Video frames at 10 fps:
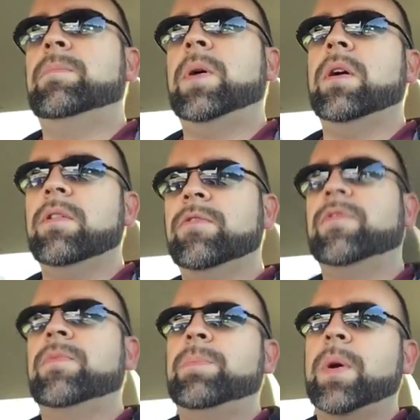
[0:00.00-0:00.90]
Part
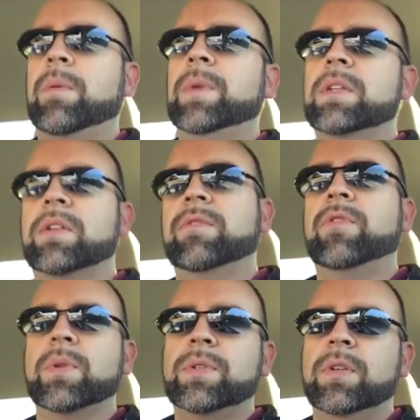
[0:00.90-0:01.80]
of me is looking
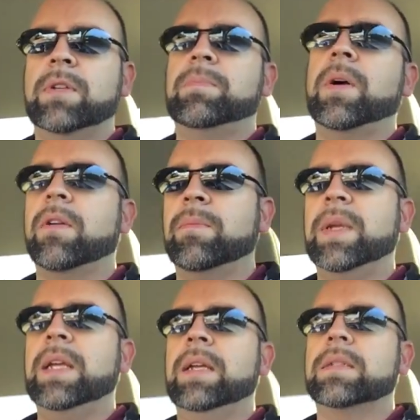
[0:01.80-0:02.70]
forward to it. Part of
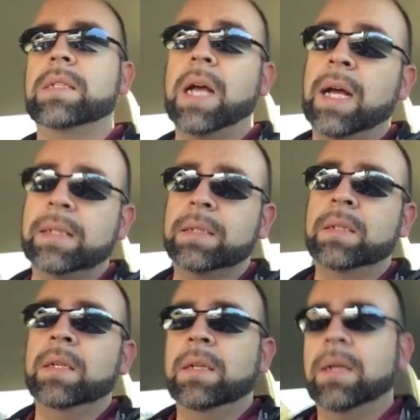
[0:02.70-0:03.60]
me is not.
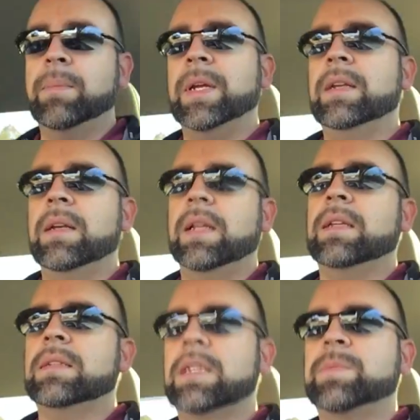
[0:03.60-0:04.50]

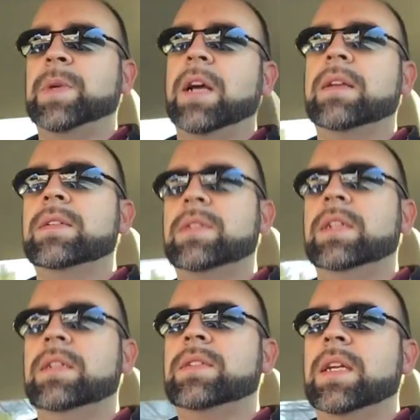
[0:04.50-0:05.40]
Let's be honest.
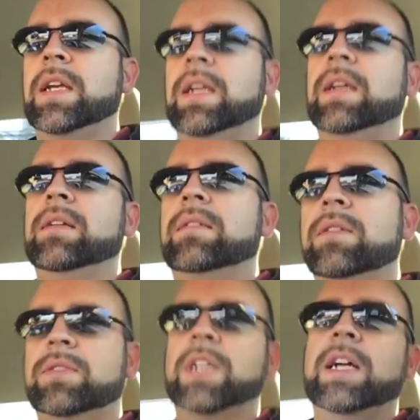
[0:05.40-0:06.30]
It is a
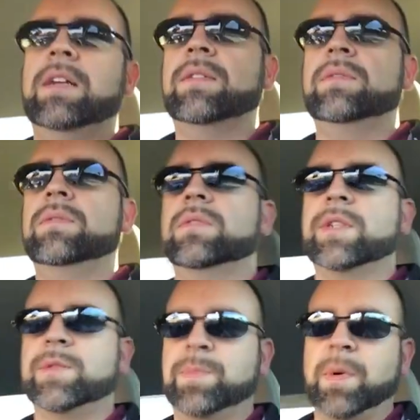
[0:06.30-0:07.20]
little child
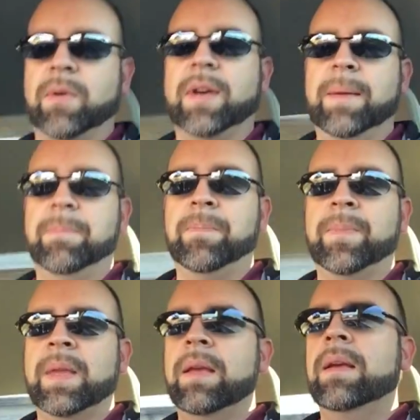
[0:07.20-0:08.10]
Christmas program.
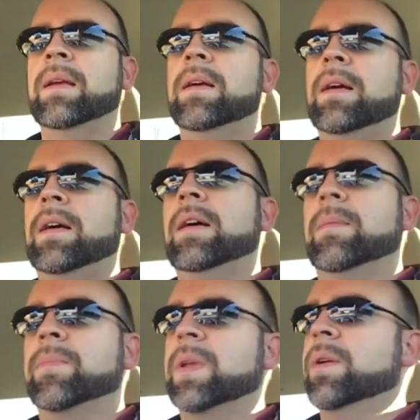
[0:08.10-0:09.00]

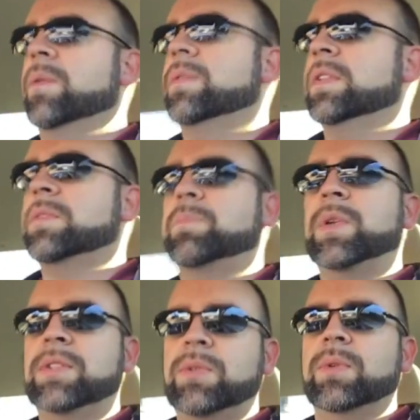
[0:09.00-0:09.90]
The
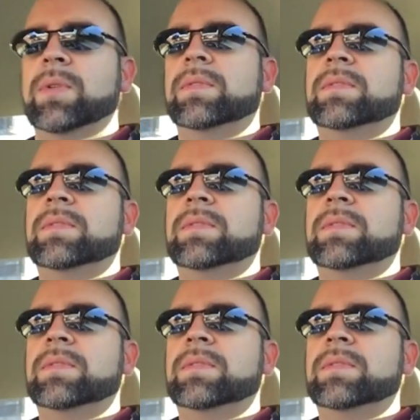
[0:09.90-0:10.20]
preschool.